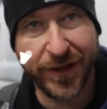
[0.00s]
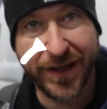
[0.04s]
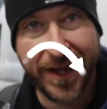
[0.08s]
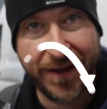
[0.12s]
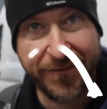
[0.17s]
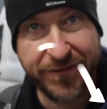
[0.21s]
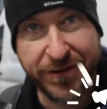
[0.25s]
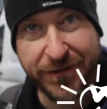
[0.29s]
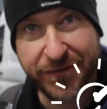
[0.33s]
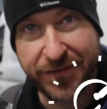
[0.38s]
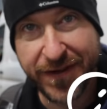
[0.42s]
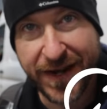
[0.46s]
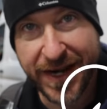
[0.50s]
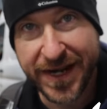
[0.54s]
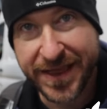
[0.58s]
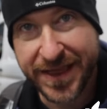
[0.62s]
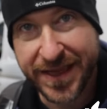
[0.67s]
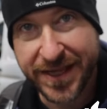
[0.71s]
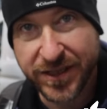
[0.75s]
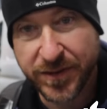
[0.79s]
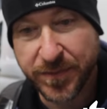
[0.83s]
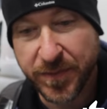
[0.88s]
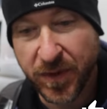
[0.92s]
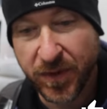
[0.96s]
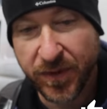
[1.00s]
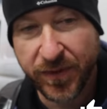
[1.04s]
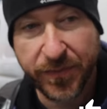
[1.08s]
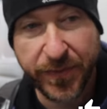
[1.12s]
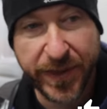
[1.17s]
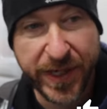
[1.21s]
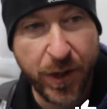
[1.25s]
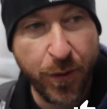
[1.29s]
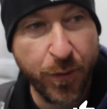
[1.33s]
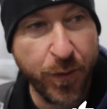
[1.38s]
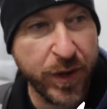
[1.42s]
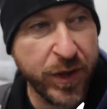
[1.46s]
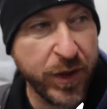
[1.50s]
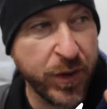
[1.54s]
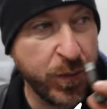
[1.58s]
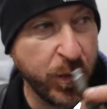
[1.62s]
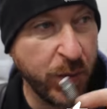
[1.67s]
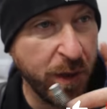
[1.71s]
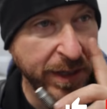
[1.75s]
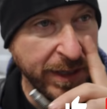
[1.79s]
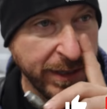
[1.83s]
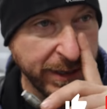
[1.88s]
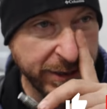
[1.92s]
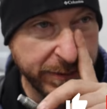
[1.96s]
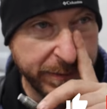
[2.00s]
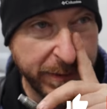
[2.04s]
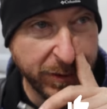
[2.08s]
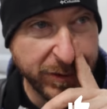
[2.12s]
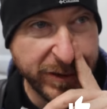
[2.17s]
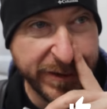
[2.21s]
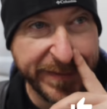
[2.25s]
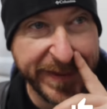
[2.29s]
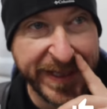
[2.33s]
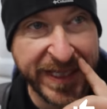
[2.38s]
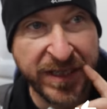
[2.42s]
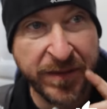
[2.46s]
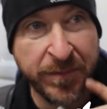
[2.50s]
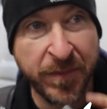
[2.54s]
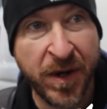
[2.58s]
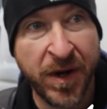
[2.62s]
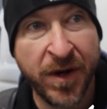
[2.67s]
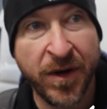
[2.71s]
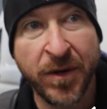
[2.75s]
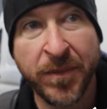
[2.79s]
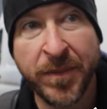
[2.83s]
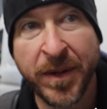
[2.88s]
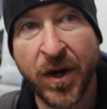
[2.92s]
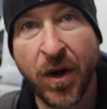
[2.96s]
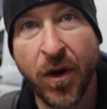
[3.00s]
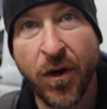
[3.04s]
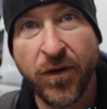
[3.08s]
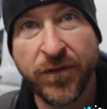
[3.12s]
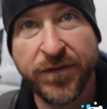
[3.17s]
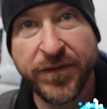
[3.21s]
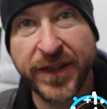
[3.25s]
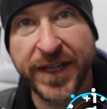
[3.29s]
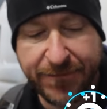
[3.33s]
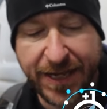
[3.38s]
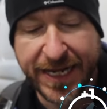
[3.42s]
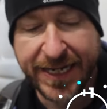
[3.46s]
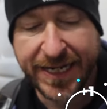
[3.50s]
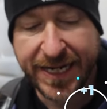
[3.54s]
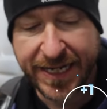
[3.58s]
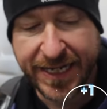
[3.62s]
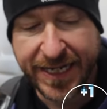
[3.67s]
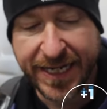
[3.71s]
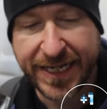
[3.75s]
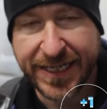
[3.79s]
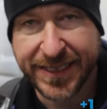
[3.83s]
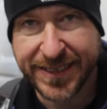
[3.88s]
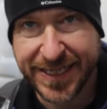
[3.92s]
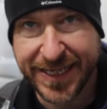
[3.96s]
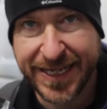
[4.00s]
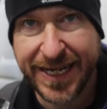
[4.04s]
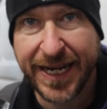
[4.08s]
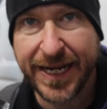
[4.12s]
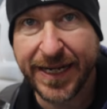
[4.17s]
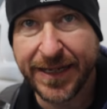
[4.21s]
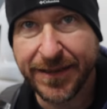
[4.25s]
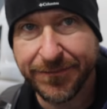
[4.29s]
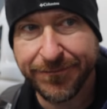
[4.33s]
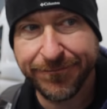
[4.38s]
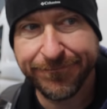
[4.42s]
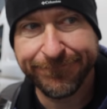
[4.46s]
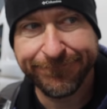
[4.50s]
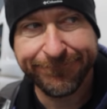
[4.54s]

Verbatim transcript: We'll have to find this bolt. We ordered one, it's supposed to be in tomorrow, but hopefully I can get it today.